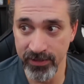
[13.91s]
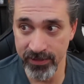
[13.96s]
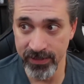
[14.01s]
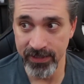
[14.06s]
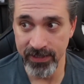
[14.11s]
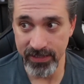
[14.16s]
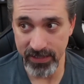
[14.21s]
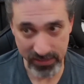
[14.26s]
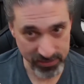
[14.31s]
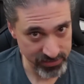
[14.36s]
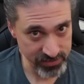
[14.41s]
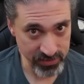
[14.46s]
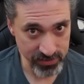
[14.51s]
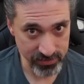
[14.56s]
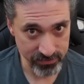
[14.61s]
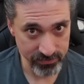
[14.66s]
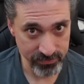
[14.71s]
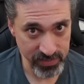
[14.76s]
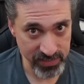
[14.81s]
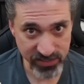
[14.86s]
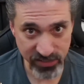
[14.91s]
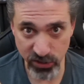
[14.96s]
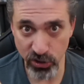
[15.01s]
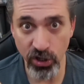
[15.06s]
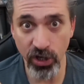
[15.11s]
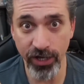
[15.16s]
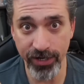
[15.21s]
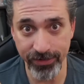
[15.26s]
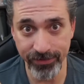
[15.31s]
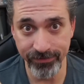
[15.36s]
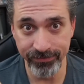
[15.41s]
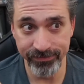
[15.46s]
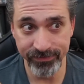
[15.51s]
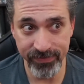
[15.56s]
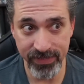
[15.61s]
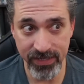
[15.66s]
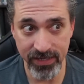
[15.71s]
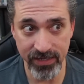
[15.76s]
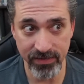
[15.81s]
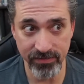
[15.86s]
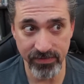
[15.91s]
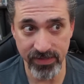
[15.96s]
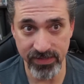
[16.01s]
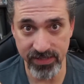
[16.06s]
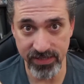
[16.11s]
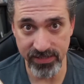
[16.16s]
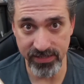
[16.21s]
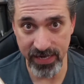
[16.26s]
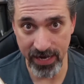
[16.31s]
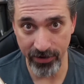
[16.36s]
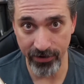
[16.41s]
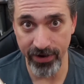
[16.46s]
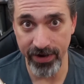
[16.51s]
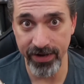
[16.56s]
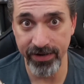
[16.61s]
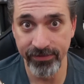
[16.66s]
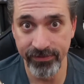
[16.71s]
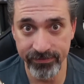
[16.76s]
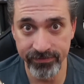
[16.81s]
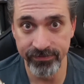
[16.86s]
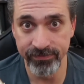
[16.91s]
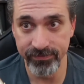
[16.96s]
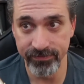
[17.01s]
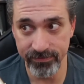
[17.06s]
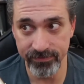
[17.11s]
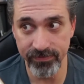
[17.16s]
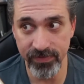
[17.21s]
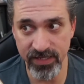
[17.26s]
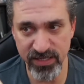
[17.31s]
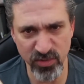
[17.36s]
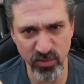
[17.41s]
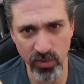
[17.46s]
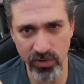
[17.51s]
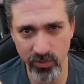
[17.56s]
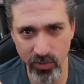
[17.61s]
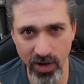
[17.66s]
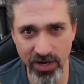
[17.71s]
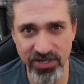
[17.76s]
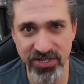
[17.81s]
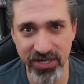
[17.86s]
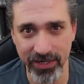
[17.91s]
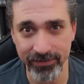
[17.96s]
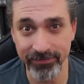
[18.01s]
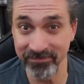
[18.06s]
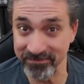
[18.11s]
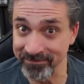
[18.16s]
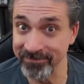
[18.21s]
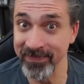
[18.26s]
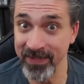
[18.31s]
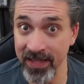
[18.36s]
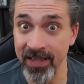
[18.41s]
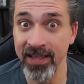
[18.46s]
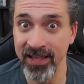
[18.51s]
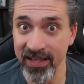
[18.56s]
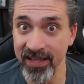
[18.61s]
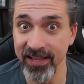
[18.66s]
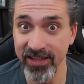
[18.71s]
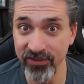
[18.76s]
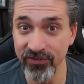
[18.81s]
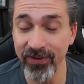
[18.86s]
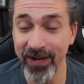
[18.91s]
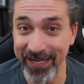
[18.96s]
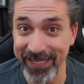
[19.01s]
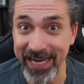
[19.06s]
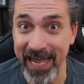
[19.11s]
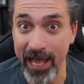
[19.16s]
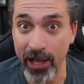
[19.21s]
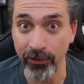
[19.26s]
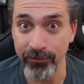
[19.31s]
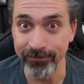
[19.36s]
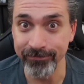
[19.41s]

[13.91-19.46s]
Is it good? Is it scary? Is it worth watching? Let's find out.